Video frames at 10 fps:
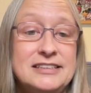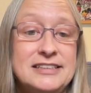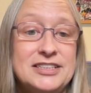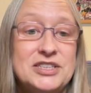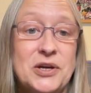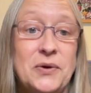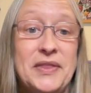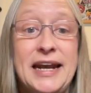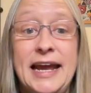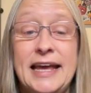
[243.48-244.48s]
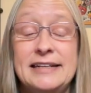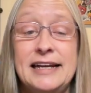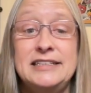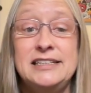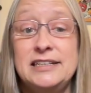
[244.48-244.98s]
So then I had an
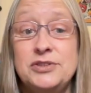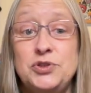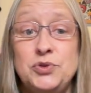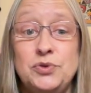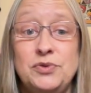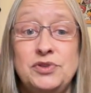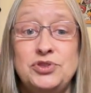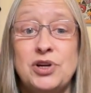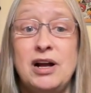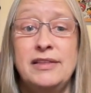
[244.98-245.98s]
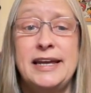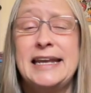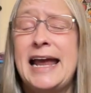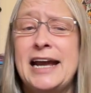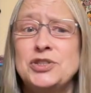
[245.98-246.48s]
idea to draw like an
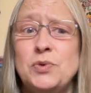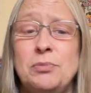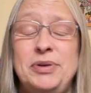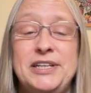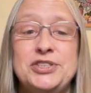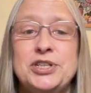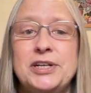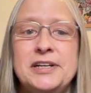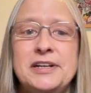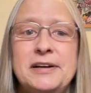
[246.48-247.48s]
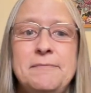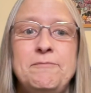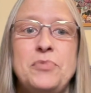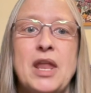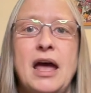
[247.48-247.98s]
actual picture.
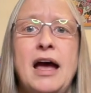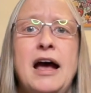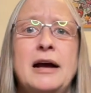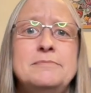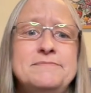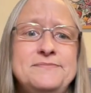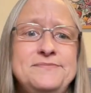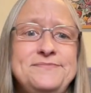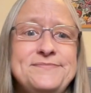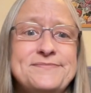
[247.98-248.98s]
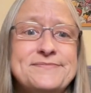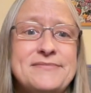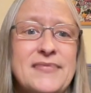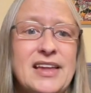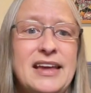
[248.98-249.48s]
And
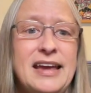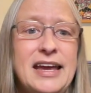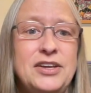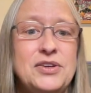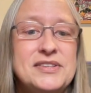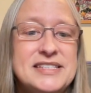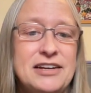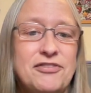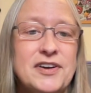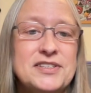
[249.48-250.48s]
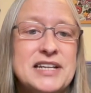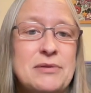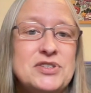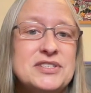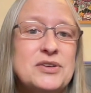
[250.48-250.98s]
you could see at first I
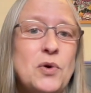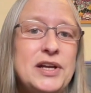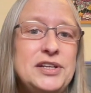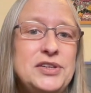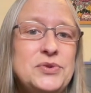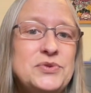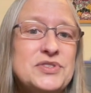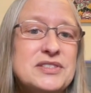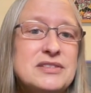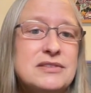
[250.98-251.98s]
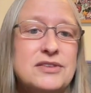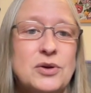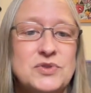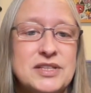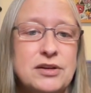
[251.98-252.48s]
was going to use
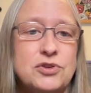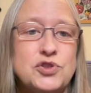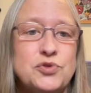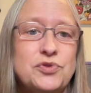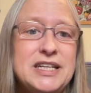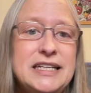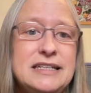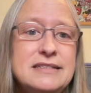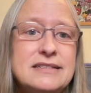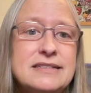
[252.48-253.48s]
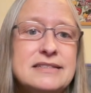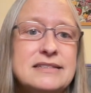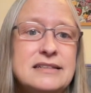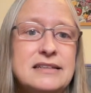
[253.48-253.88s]
those little trees